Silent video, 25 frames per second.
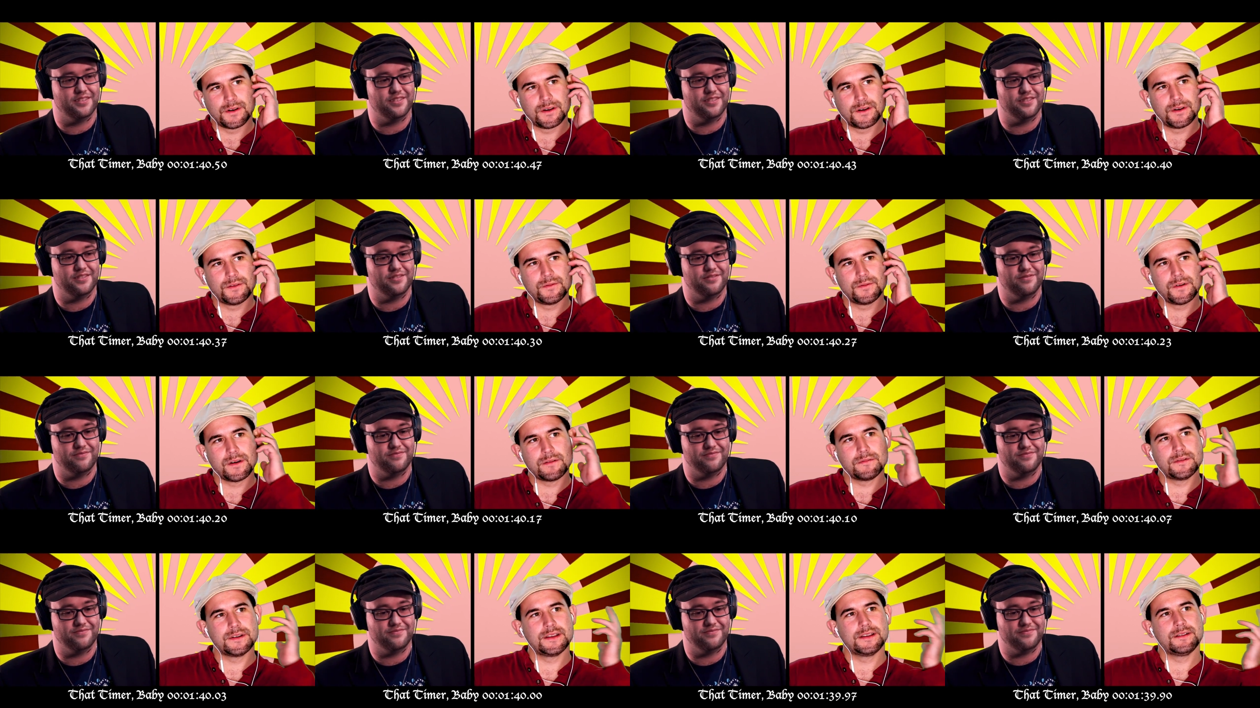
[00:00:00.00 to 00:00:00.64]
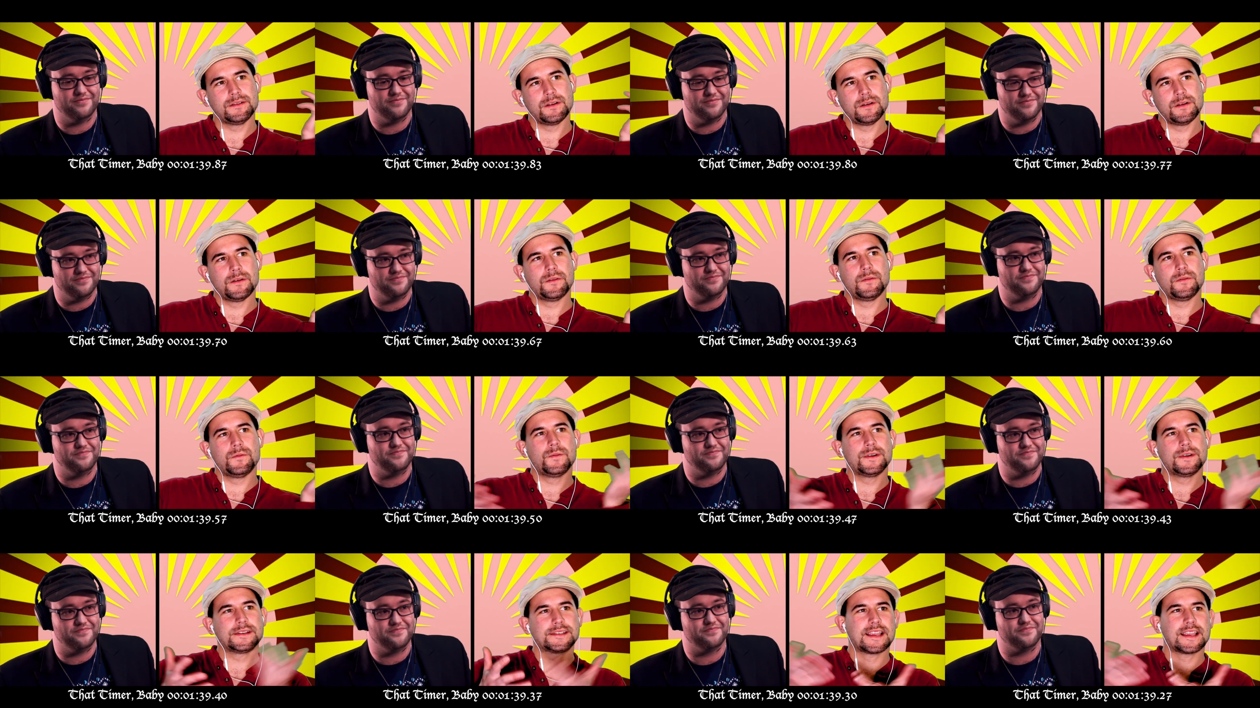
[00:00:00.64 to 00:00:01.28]
Speaker 1: what, what
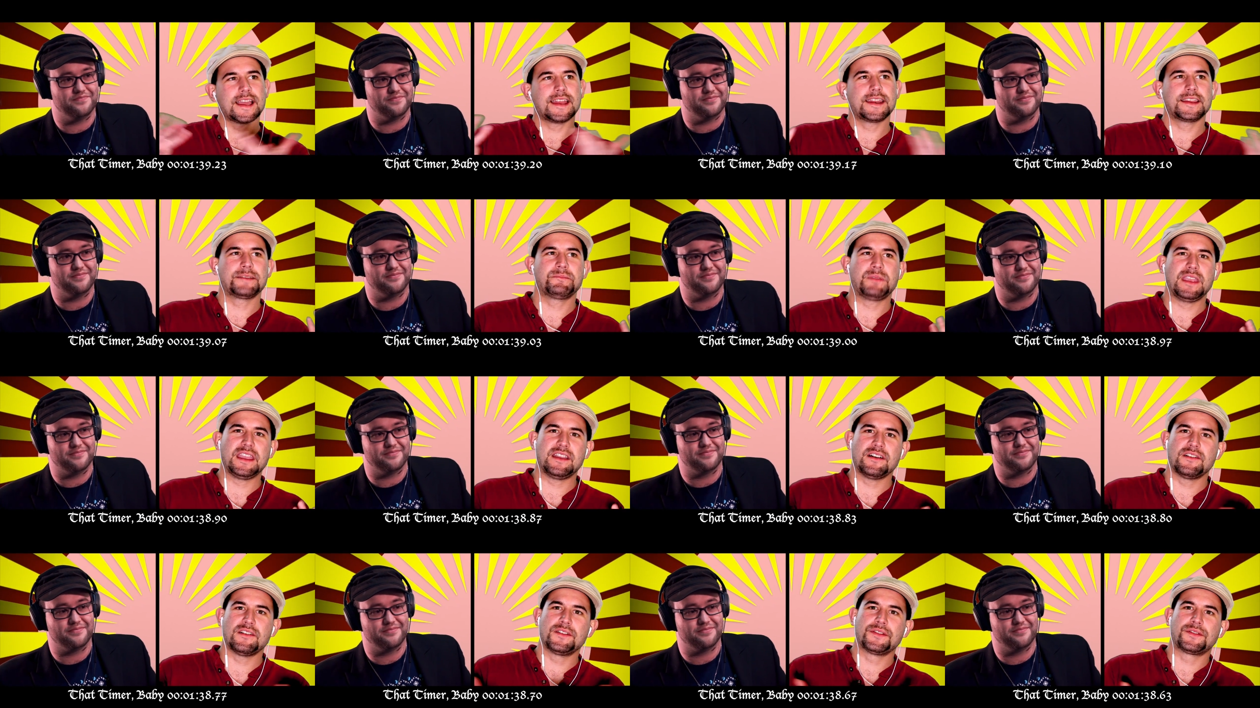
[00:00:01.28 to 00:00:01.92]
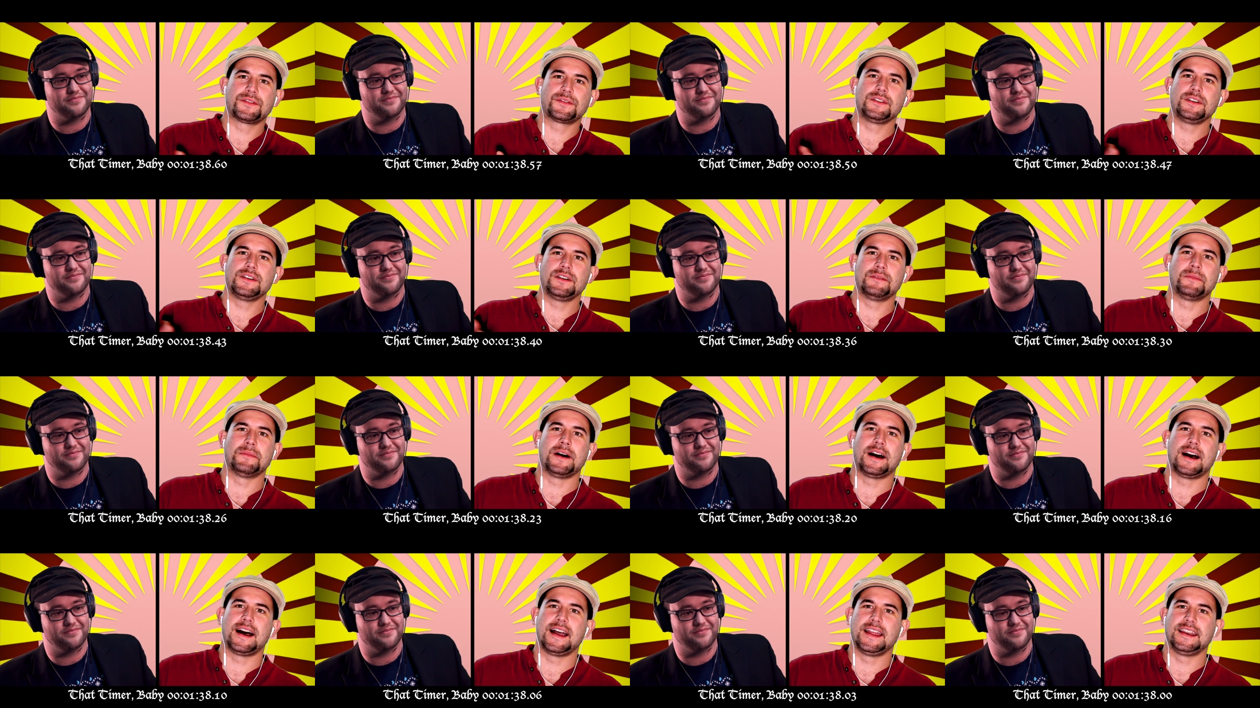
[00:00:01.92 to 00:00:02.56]
what's got to be going through your
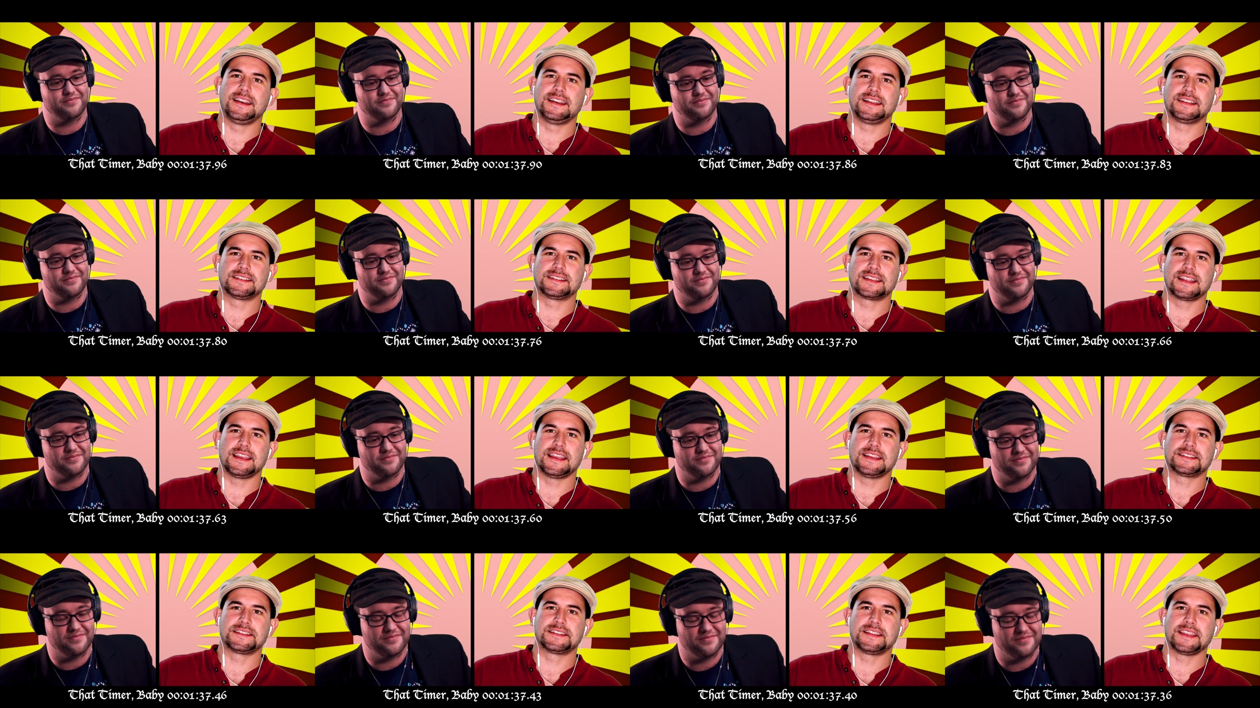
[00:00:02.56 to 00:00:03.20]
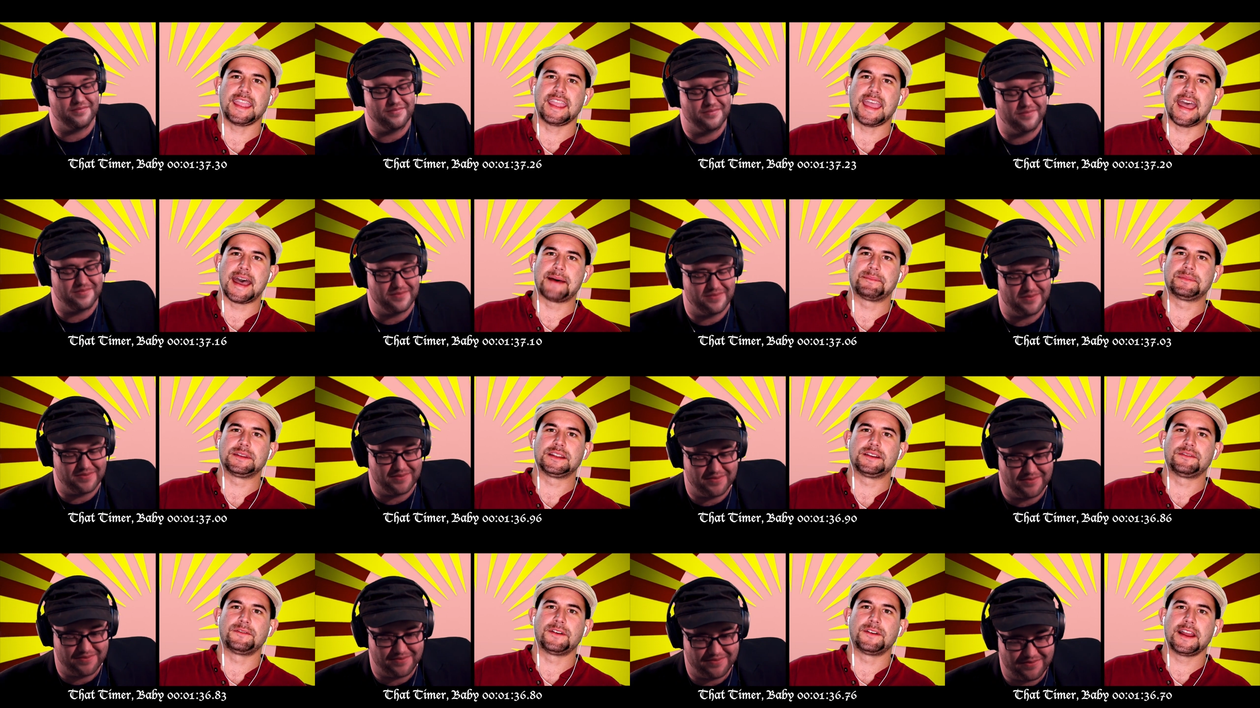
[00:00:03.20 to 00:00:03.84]
mind as as the
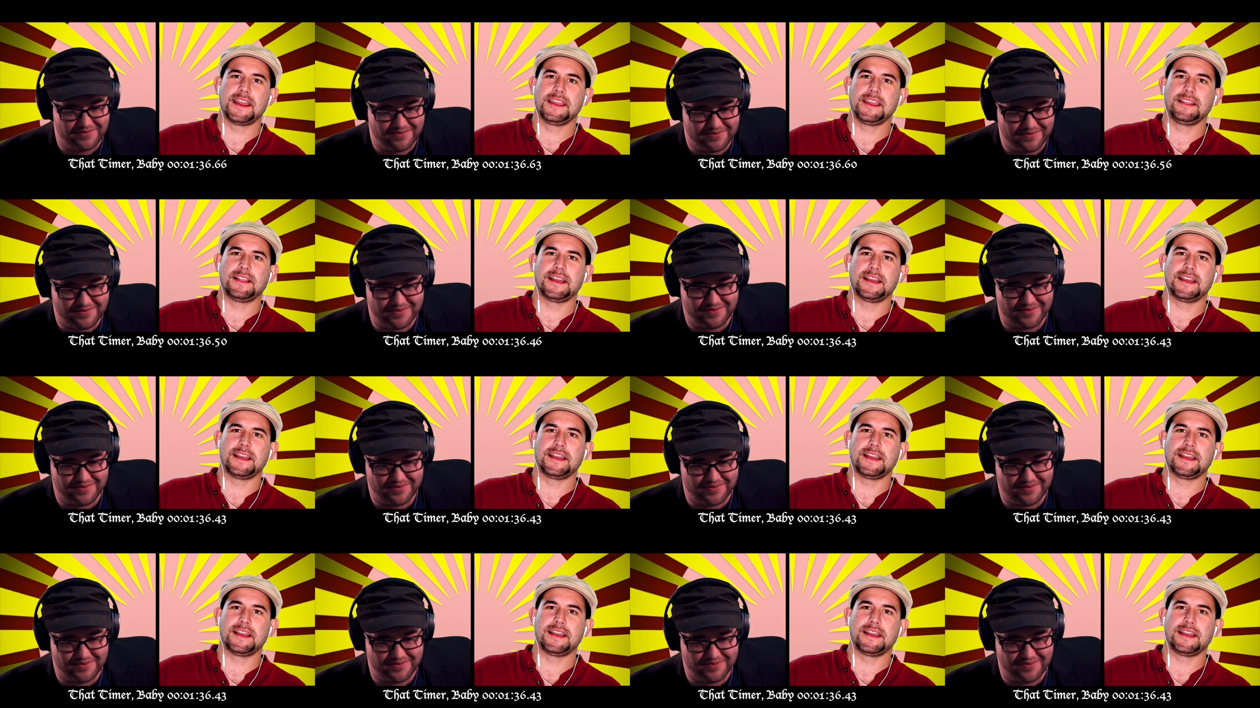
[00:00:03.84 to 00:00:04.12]
captain, right?